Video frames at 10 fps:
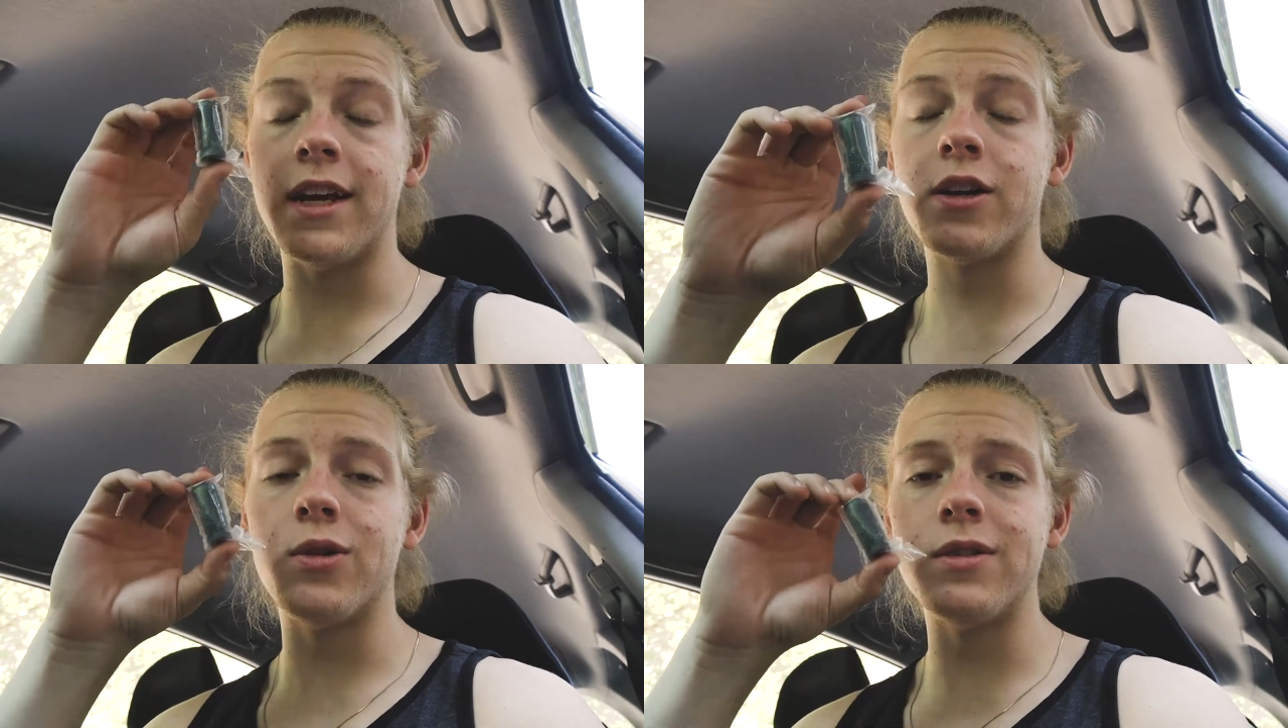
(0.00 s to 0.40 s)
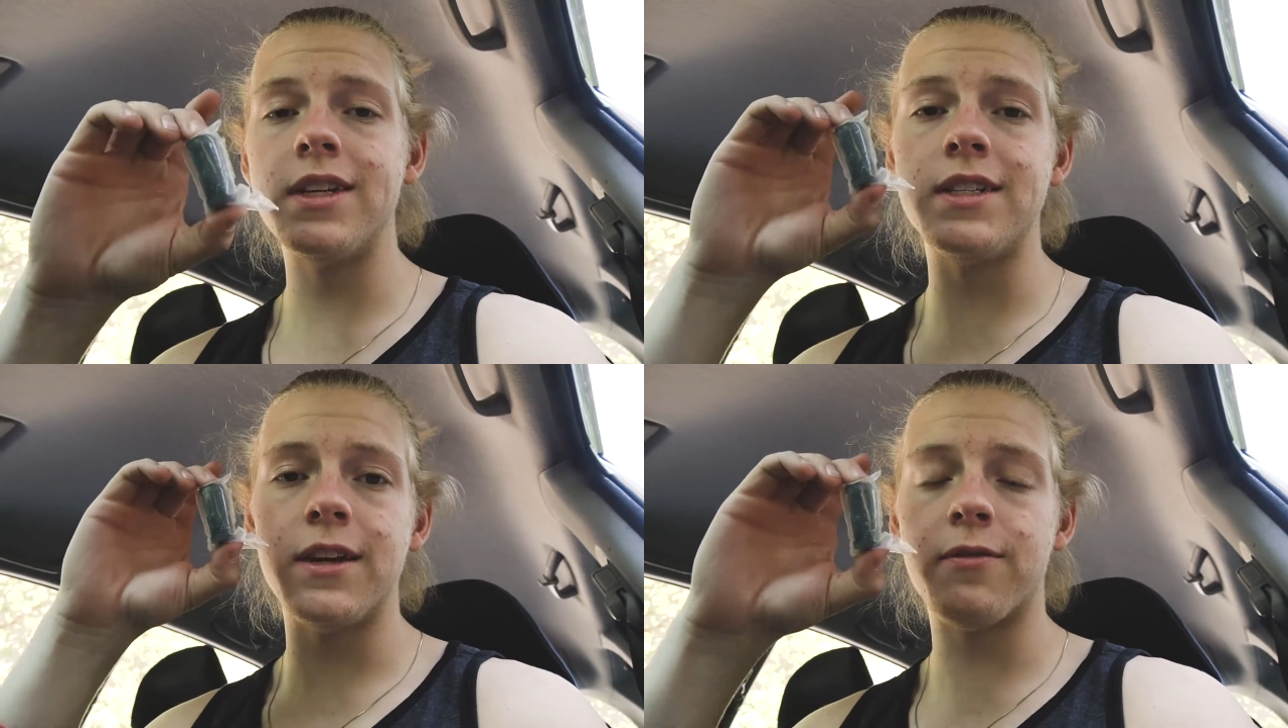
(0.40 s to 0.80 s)
they include
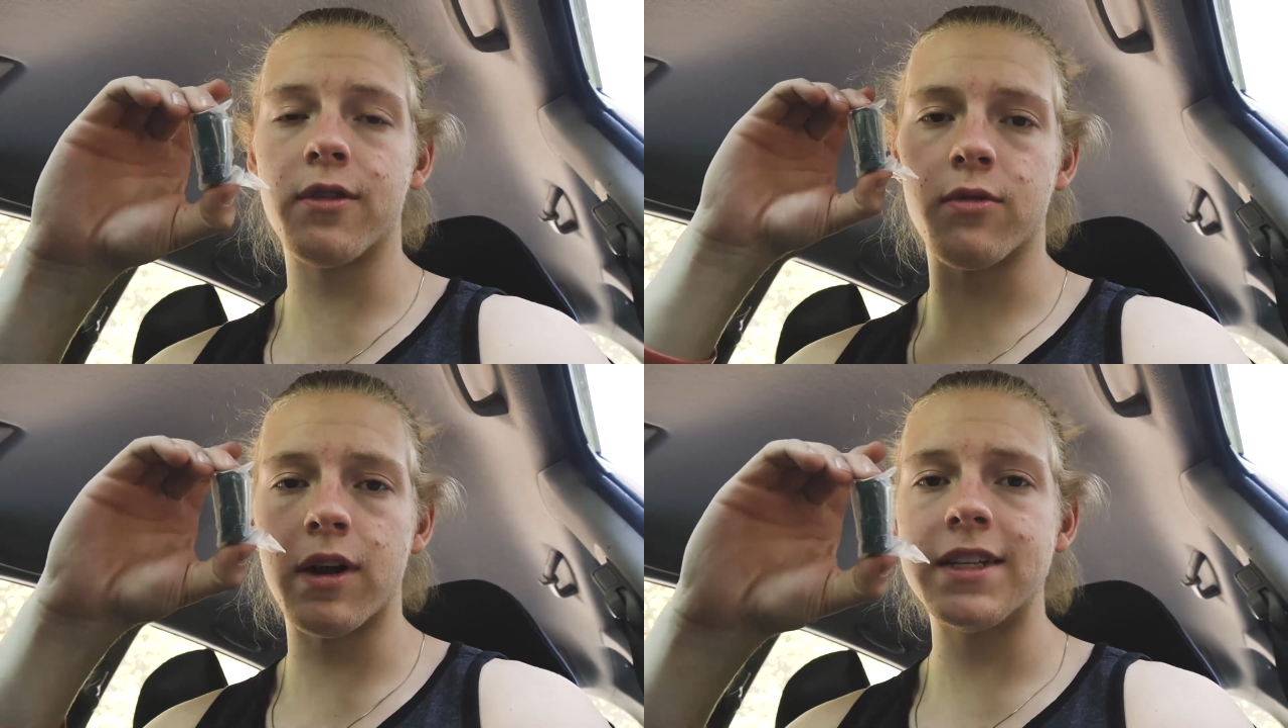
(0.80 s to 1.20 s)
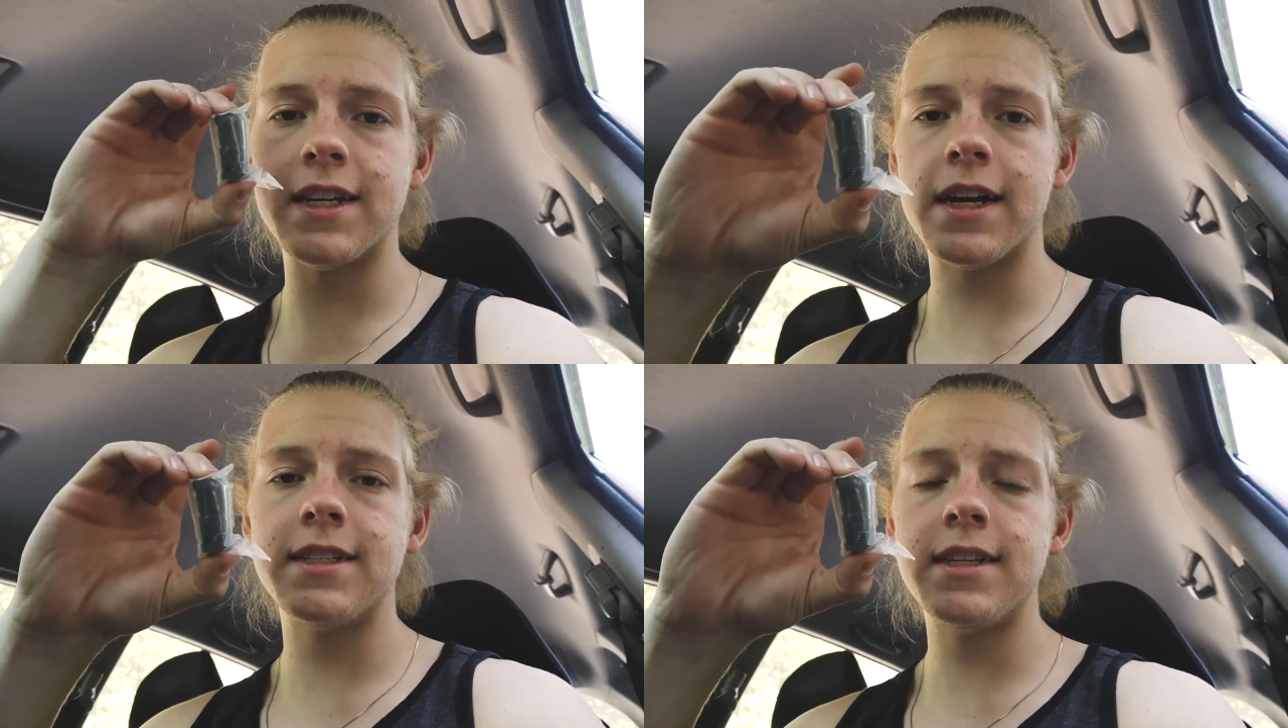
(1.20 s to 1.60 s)
these different thread
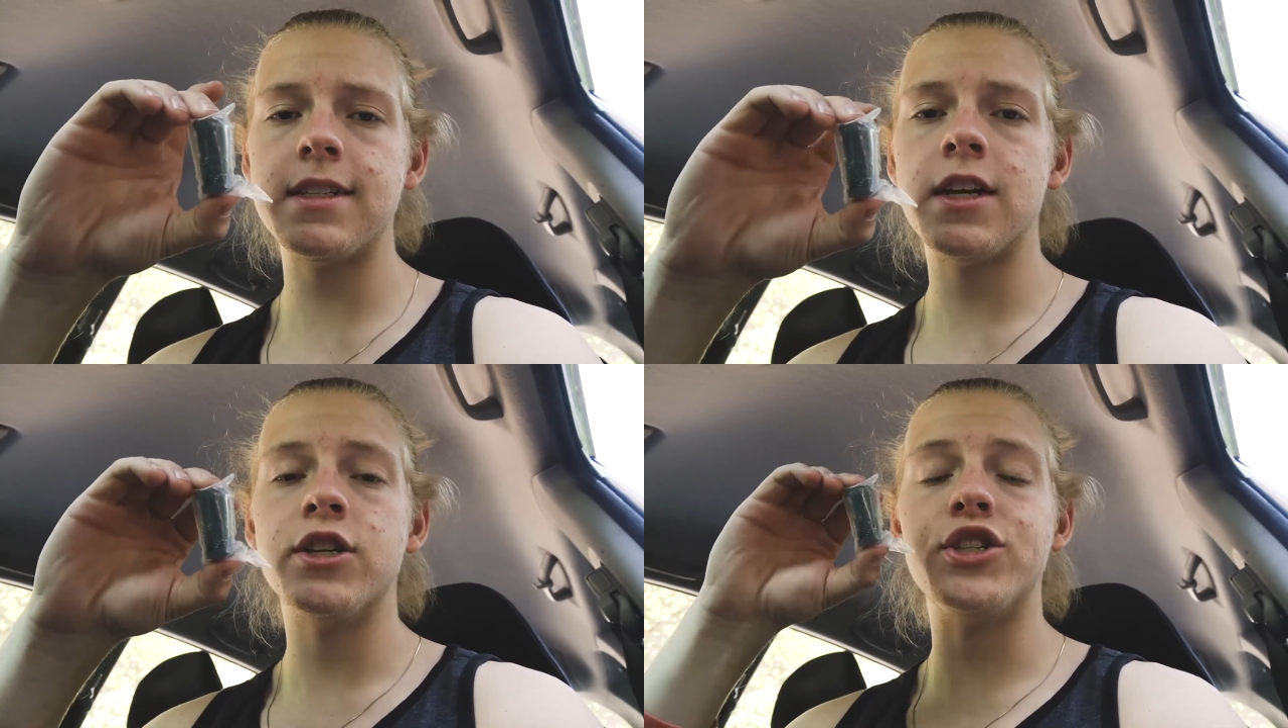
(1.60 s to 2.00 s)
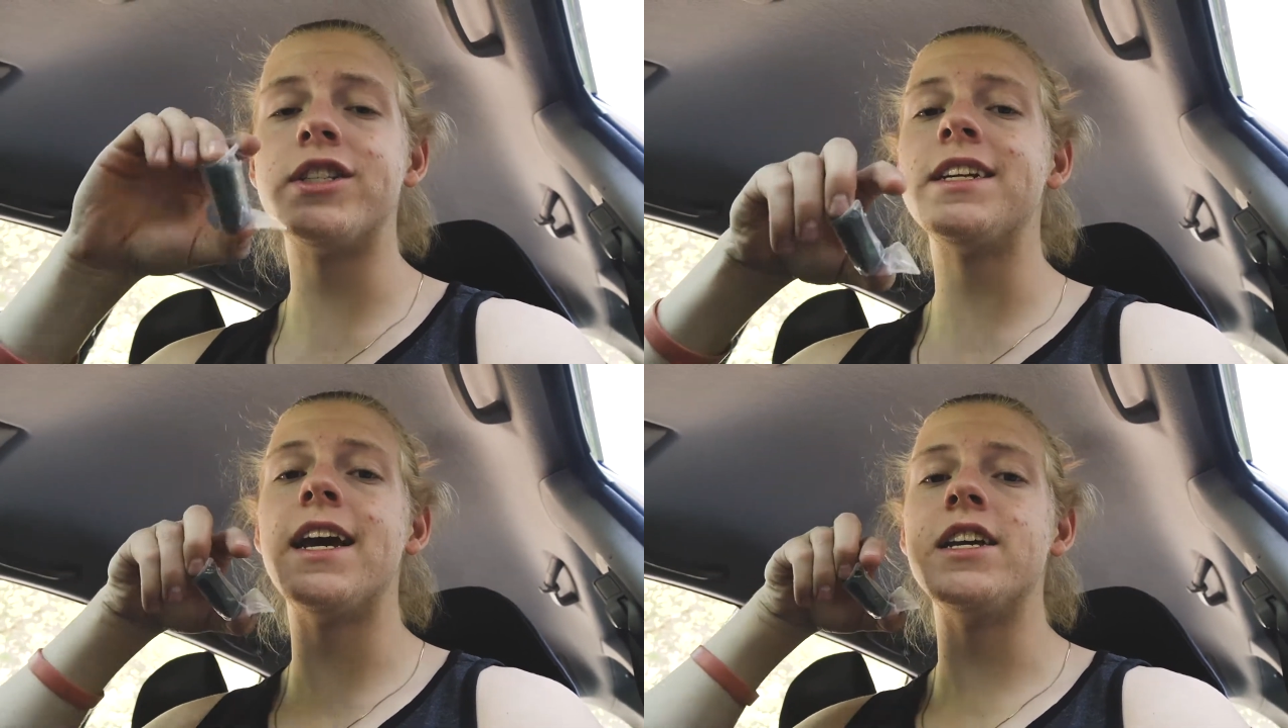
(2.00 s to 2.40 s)
sizes
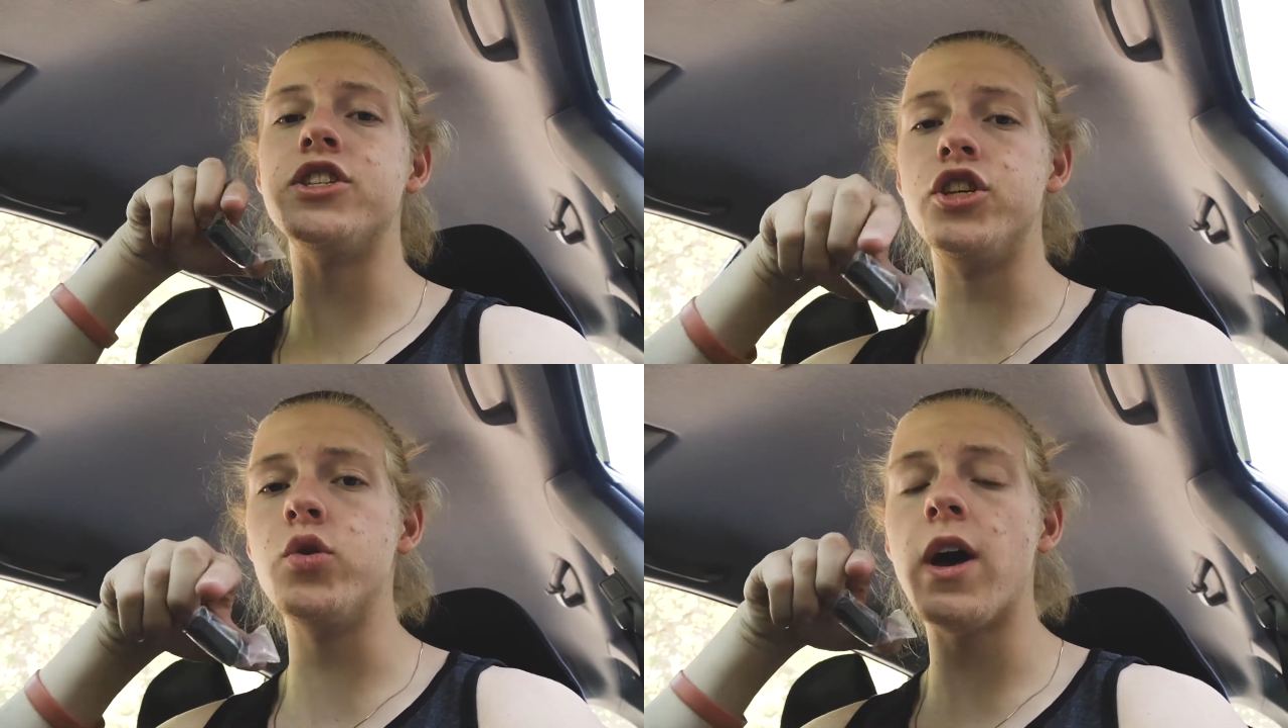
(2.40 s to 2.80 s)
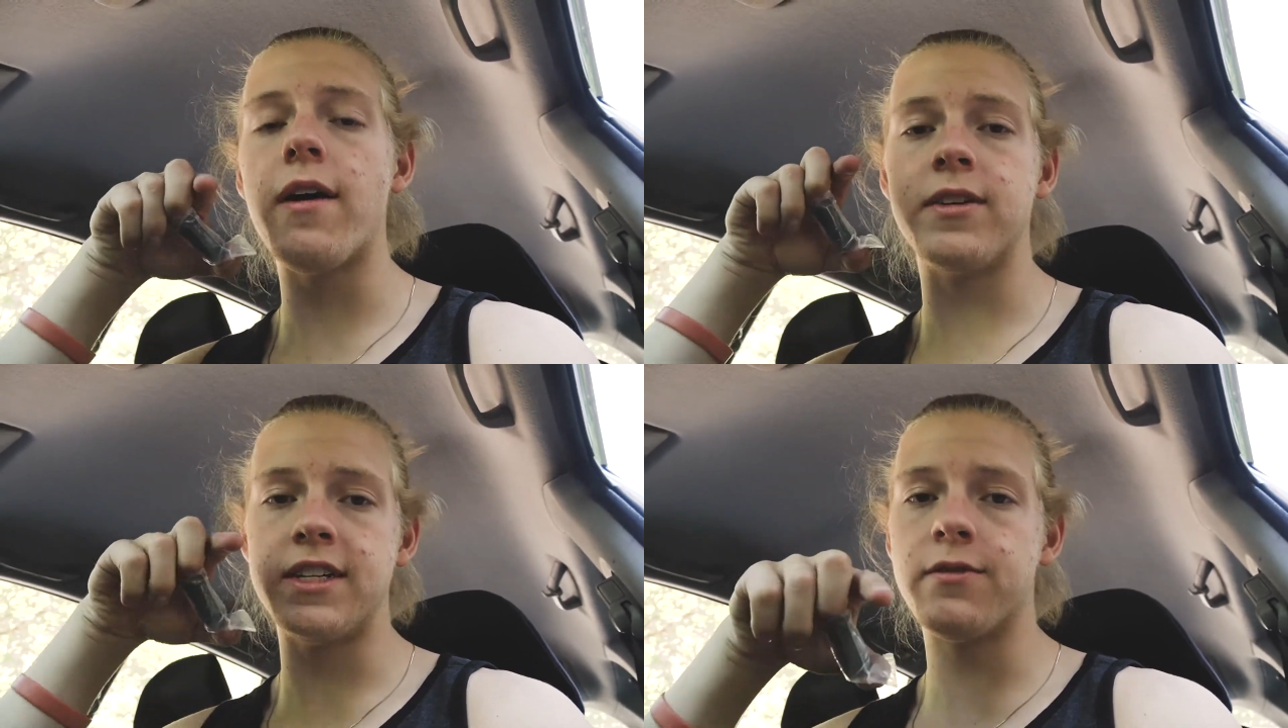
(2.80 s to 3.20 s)
just in case you
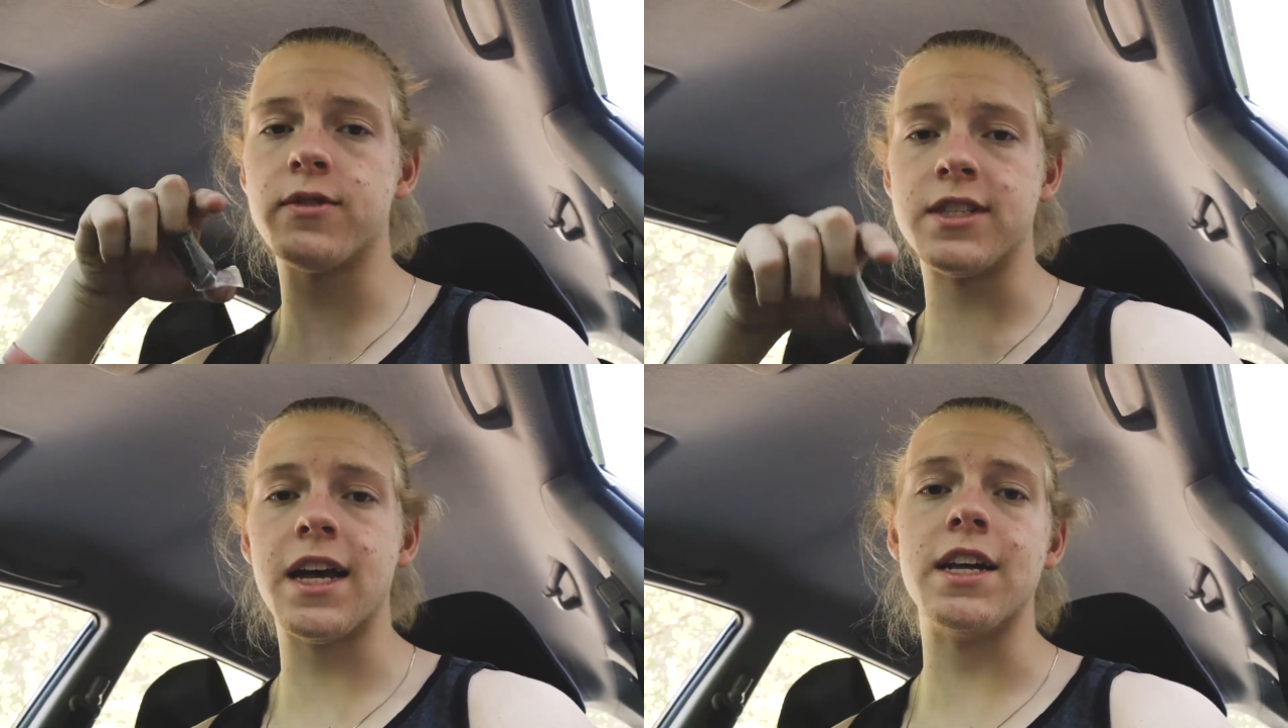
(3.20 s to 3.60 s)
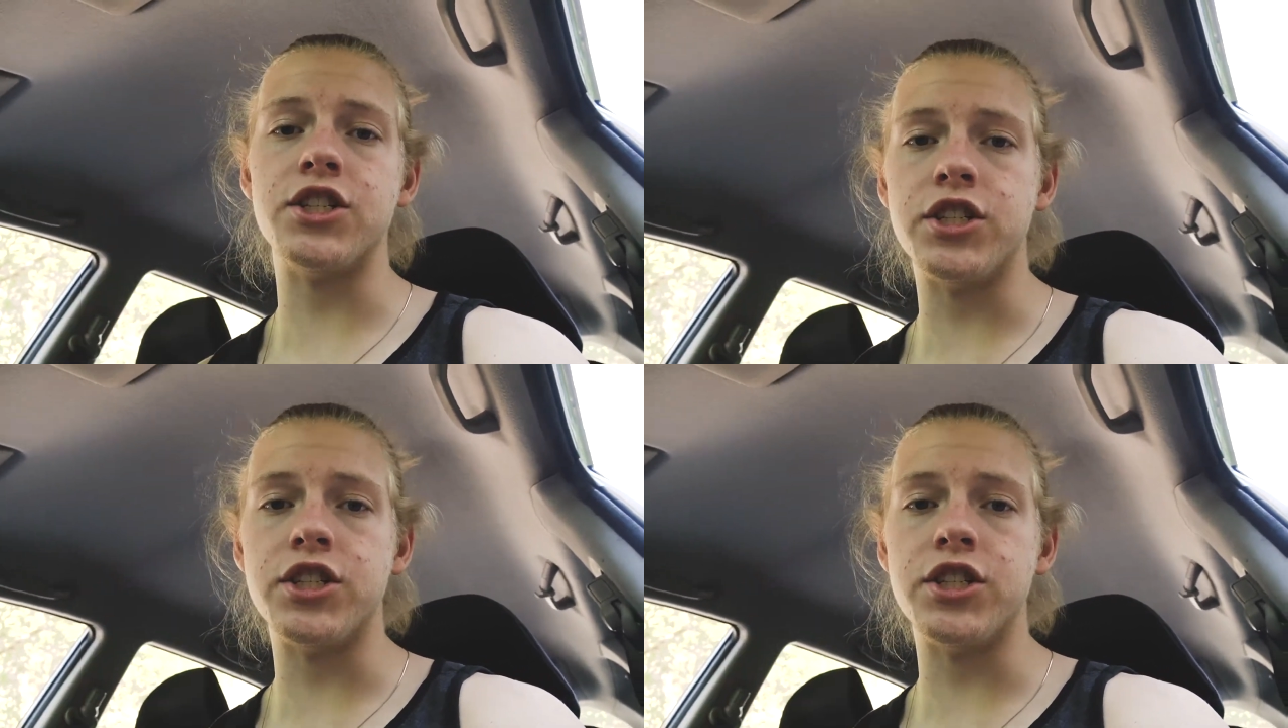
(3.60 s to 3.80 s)
have a different size